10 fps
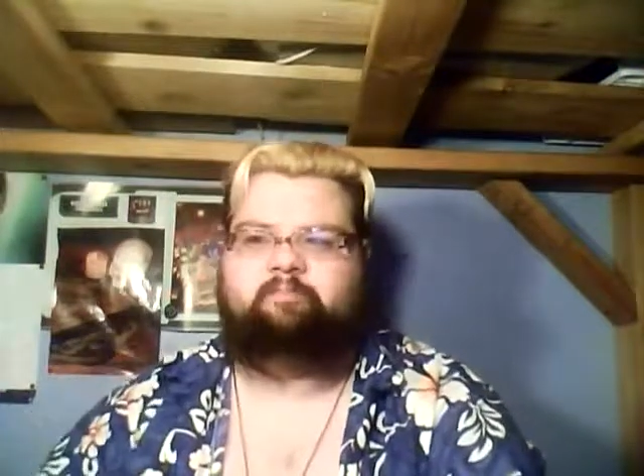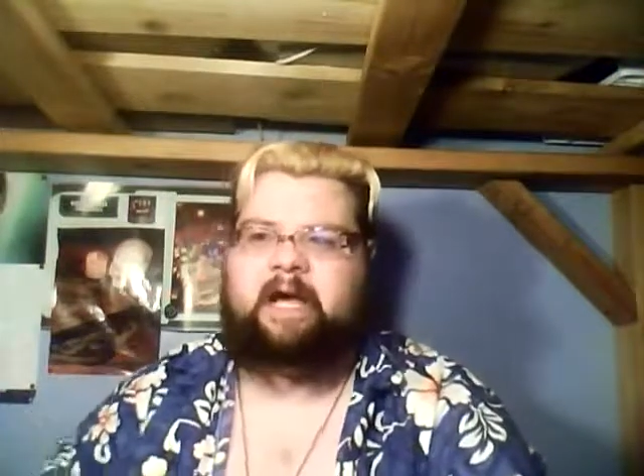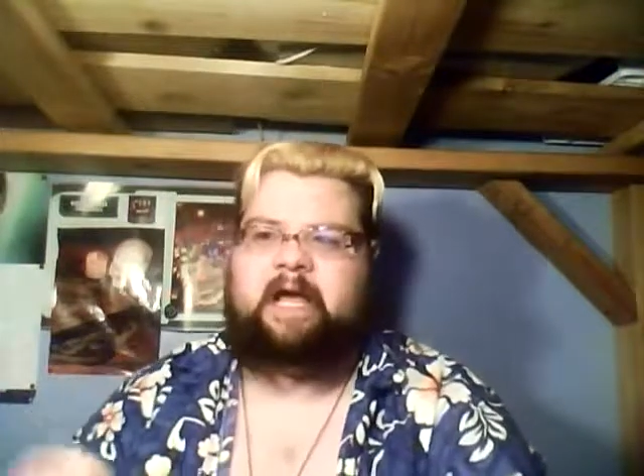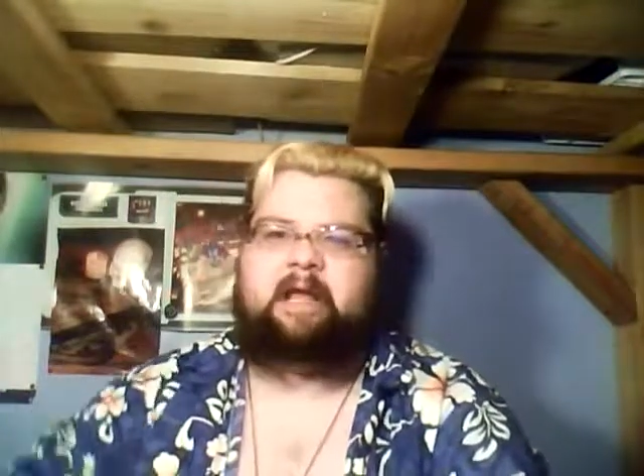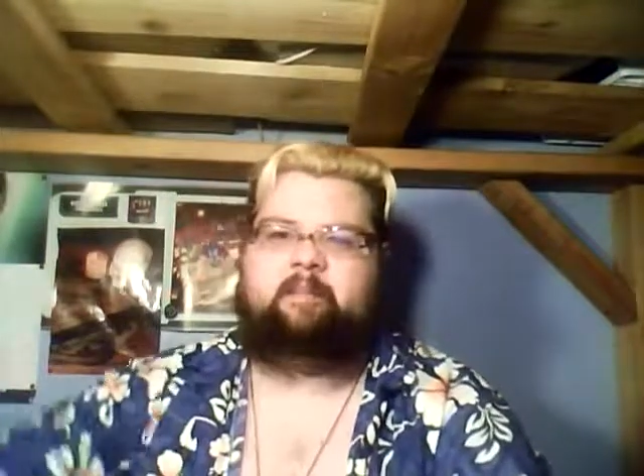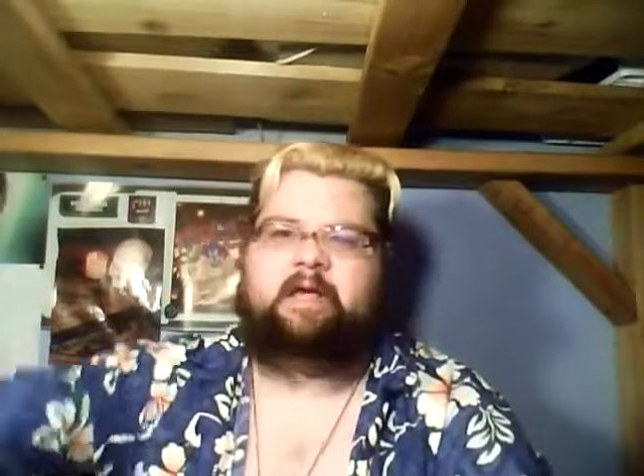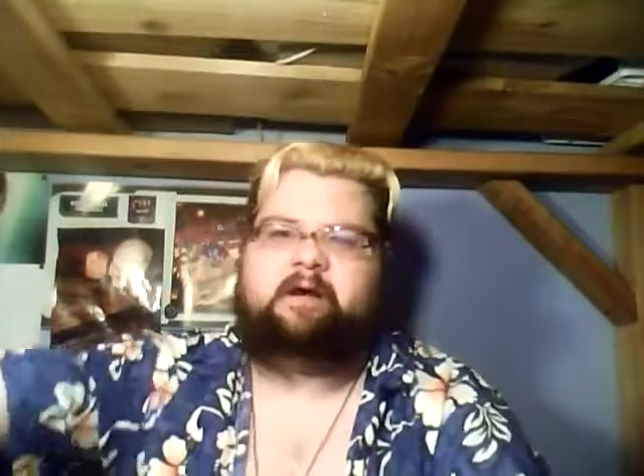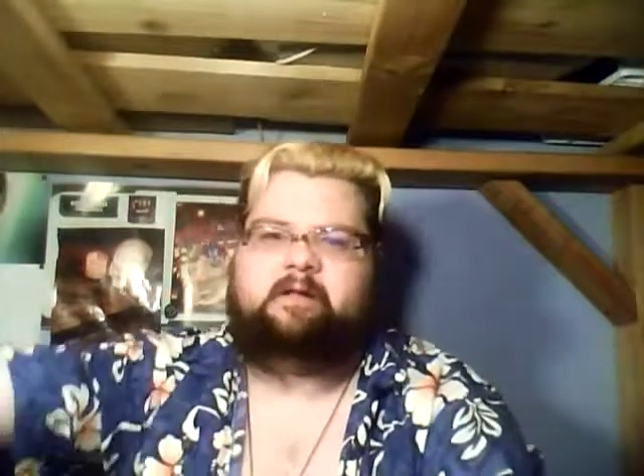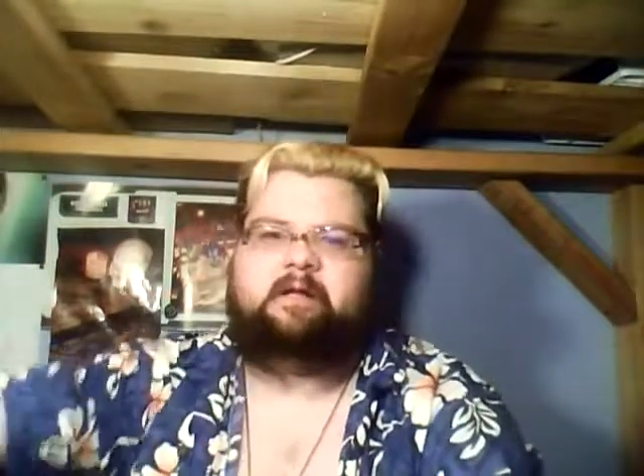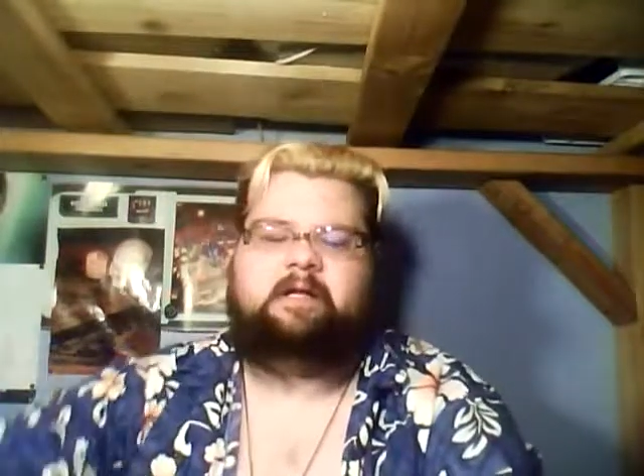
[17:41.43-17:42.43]
Buying
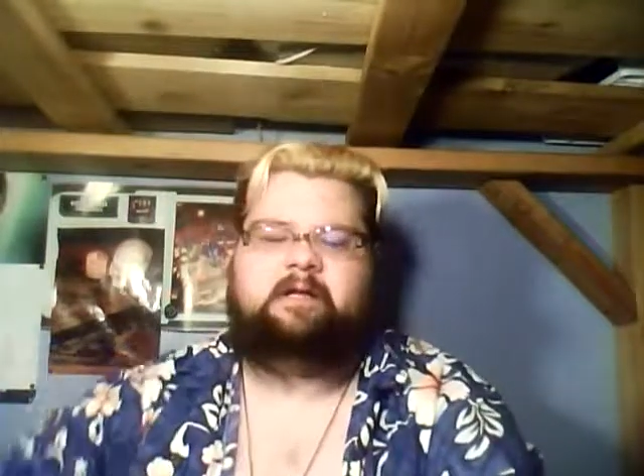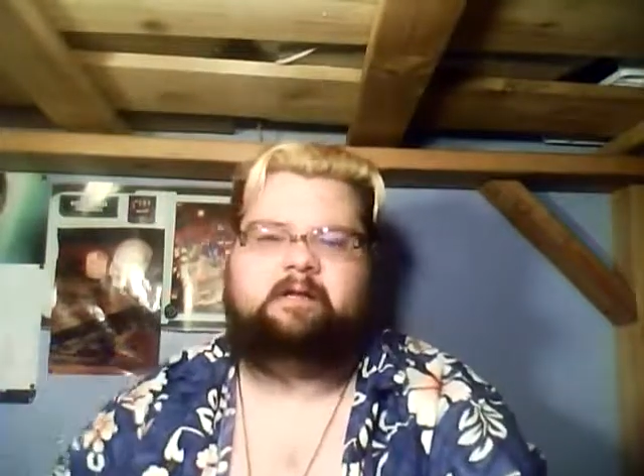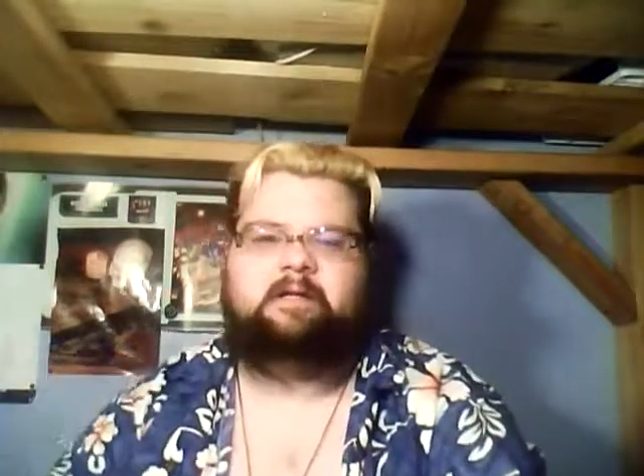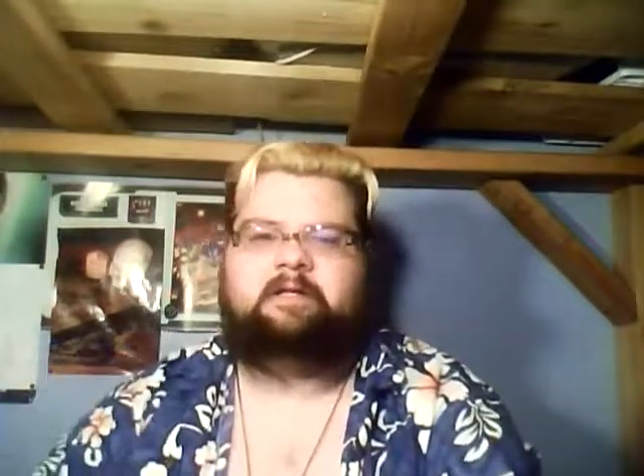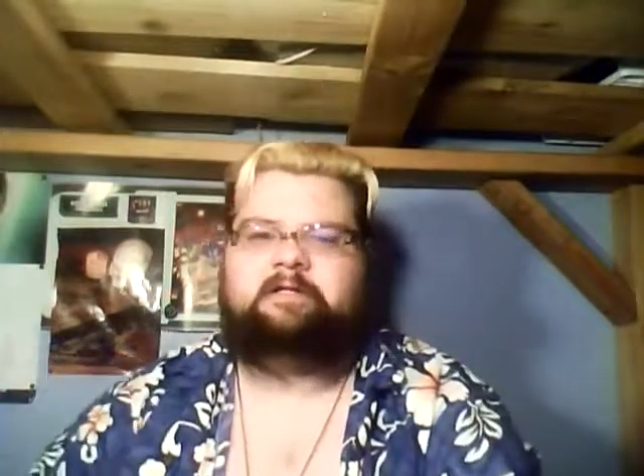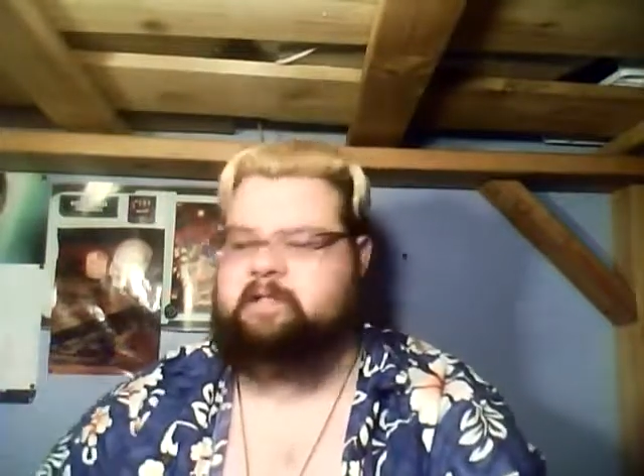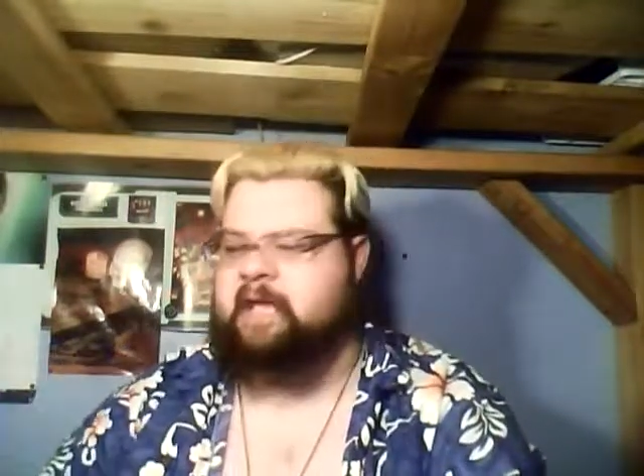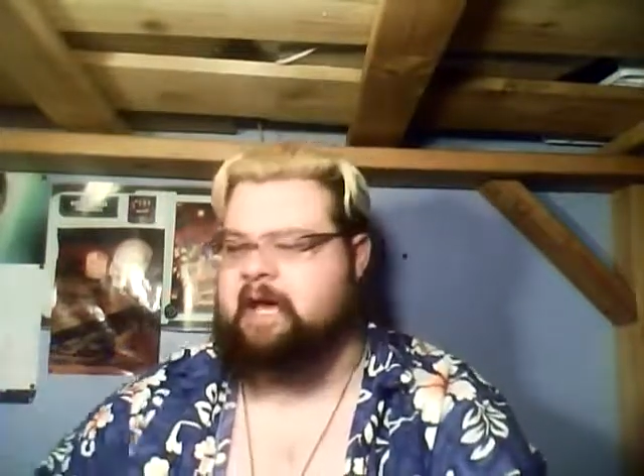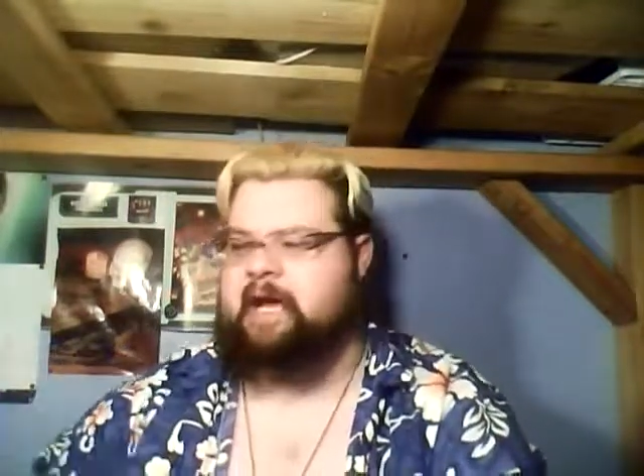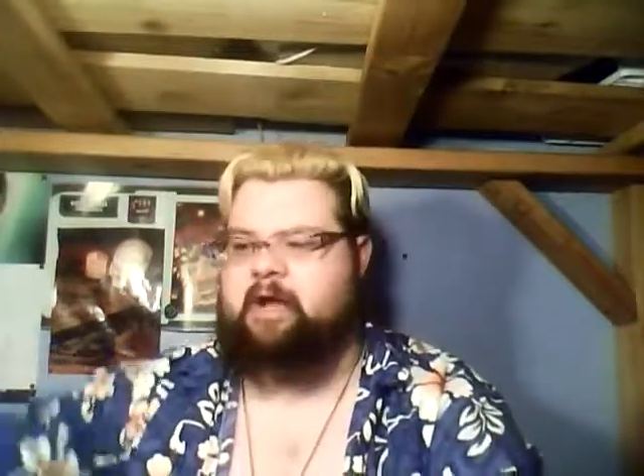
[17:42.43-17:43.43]
milk.
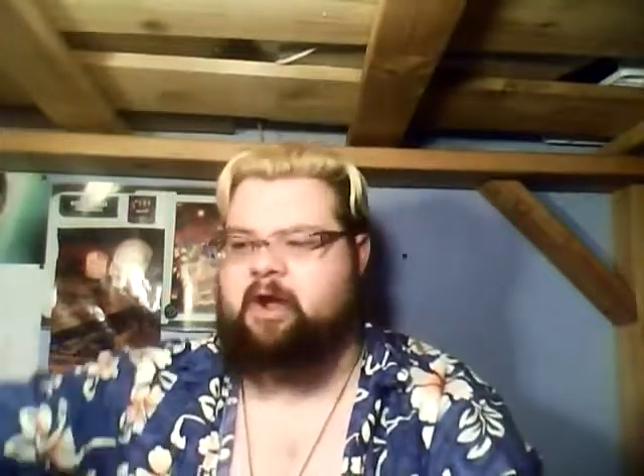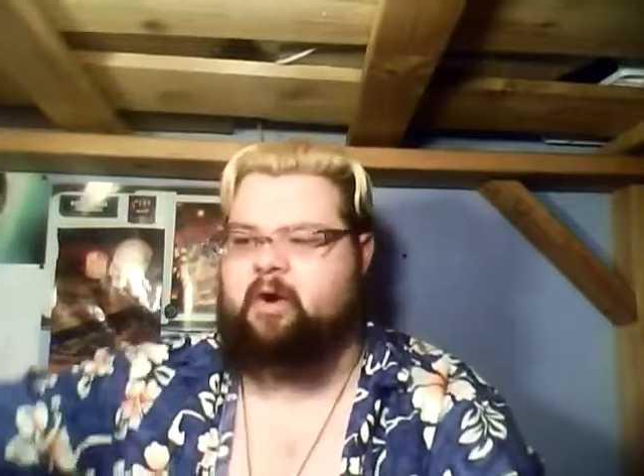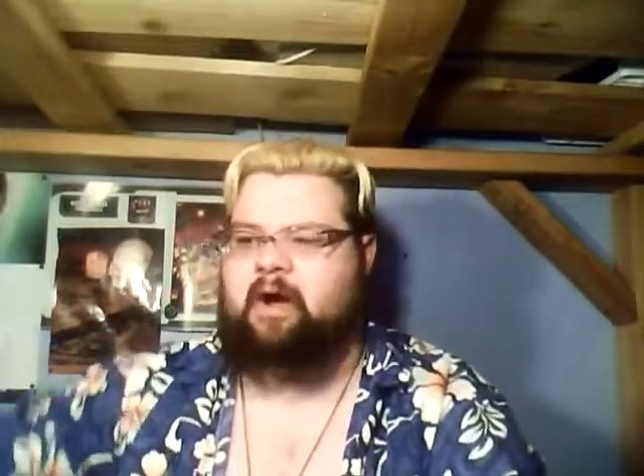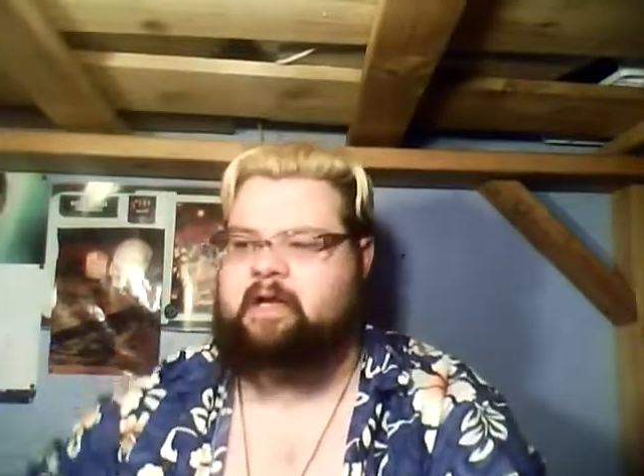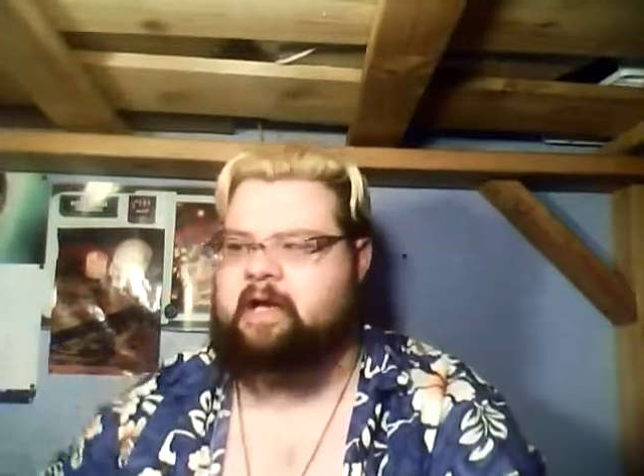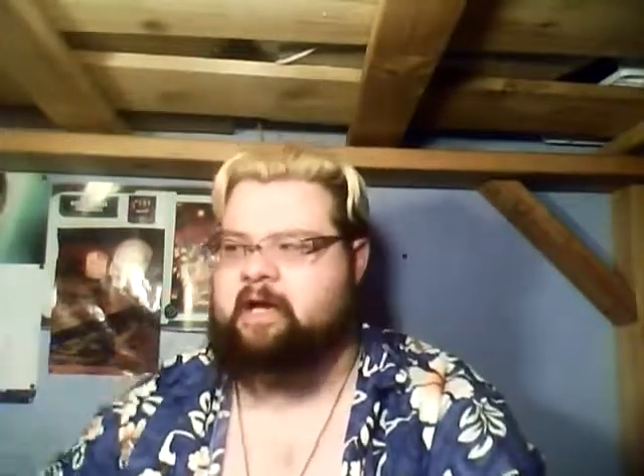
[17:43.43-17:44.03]
Yeah, I know. I